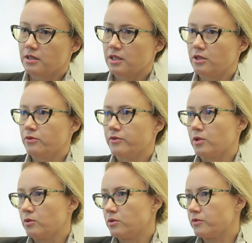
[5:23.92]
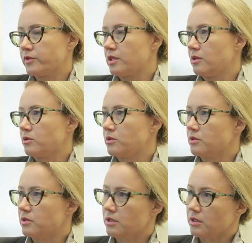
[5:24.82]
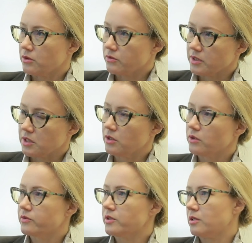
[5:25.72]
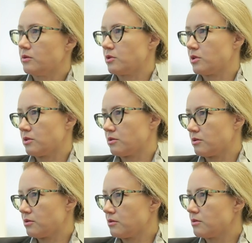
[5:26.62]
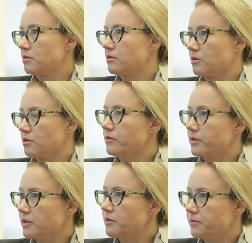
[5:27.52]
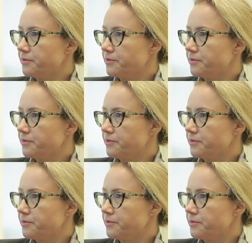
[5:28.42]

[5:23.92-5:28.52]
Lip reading: rate of growth of solutions, the rate of decay of solutions, all of that.